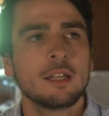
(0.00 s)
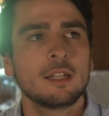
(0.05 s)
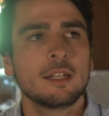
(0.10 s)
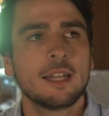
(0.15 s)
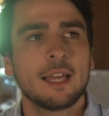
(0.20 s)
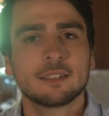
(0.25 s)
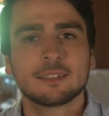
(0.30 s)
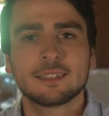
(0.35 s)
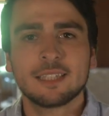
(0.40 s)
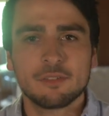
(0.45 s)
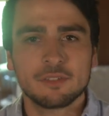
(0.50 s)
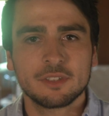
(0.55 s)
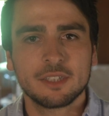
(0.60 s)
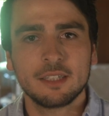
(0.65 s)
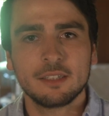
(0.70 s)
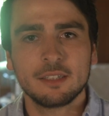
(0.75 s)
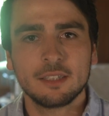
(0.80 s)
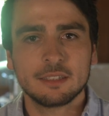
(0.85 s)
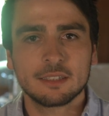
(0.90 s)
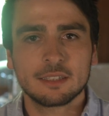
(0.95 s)
Now,
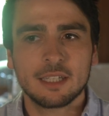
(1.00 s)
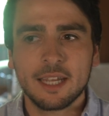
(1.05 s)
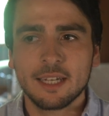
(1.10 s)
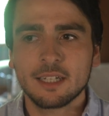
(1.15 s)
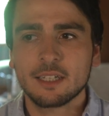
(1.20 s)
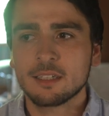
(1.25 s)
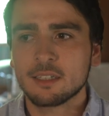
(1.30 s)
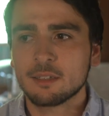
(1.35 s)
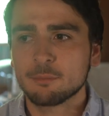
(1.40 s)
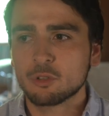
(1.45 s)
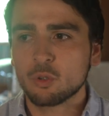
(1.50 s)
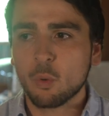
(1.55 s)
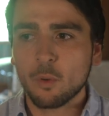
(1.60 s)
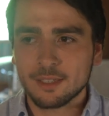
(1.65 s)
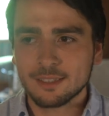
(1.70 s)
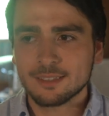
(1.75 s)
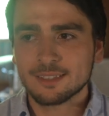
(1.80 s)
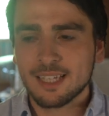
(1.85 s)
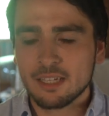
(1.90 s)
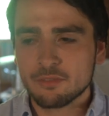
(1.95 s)
seventeen years later, I'm
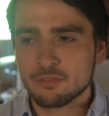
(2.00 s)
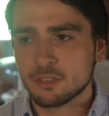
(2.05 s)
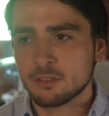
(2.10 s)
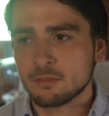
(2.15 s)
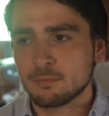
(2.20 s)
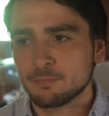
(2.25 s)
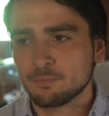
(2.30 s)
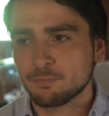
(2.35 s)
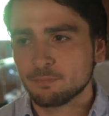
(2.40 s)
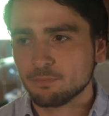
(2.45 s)
twenty-seven,